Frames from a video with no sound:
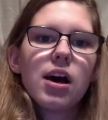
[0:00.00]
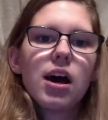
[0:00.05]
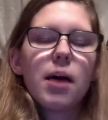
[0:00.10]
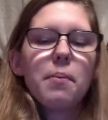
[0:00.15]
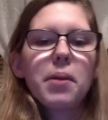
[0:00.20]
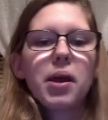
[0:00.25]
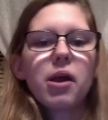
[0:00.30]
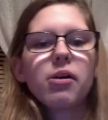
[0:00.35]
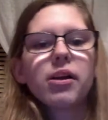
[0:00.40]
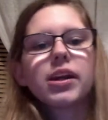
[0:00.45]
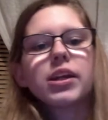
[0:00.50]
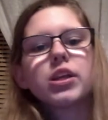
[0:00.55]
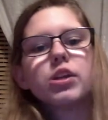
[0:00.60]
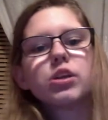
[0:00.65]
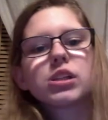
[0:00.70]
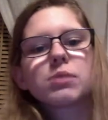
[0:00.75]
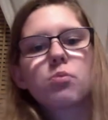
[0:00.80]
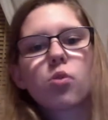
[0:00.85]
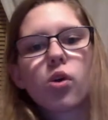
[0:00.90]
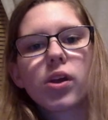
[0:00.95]
A parent can
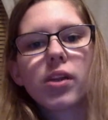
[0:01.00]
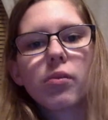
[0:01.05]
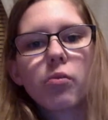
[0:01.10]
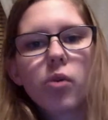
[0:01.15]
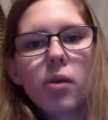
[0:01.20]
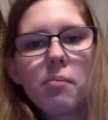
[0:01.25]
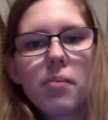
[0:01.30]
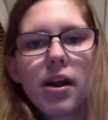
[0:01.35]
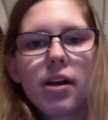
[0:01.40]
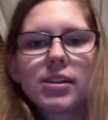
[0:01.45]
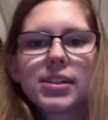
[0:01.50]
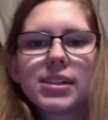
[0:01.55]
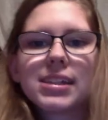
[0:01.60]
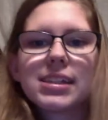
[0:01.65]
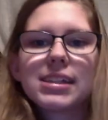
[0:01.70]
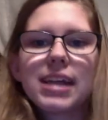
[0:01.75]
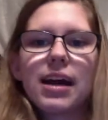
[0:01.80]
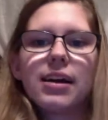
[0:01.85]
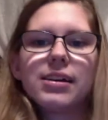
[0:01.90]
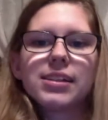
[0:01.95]
use more than one parenting
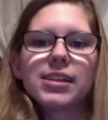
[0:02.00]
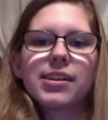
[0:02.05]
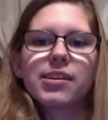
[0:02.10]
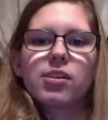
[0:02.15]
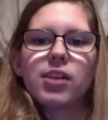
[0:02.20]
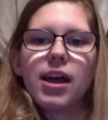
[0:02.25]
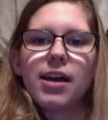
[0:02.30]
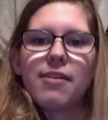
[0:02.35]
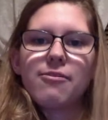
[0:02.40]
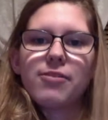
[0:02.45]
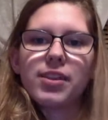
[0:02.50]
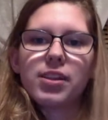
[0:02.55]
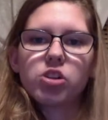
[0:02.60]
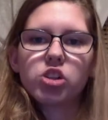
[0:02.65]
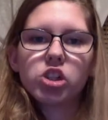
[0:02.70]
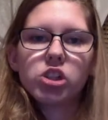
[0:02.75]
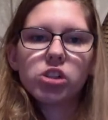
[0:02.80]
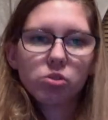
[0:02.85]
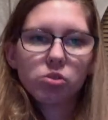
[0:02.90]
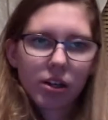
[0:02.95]
styles in their life with their
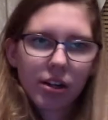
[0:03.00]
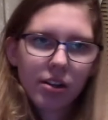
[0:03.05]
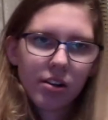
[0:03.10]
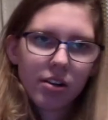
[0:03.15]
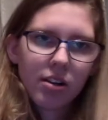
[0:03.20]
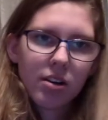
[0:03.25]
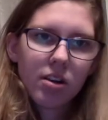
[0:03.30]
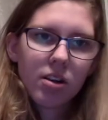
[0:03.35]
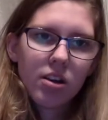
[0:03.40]
children.